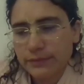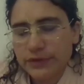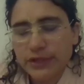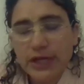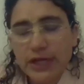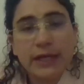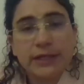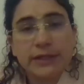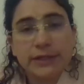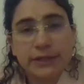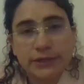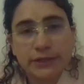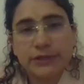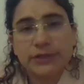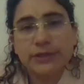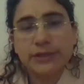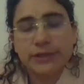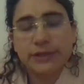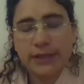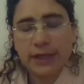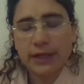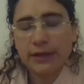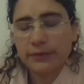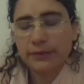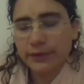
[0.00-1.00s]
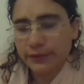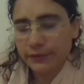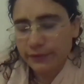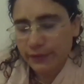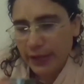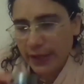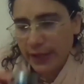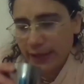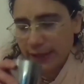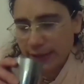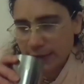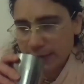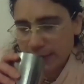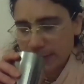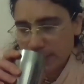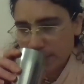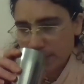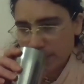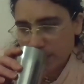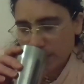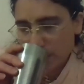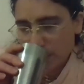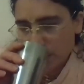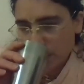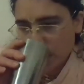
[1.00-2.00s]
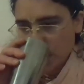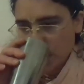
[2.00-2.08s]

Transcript: challenges that we face.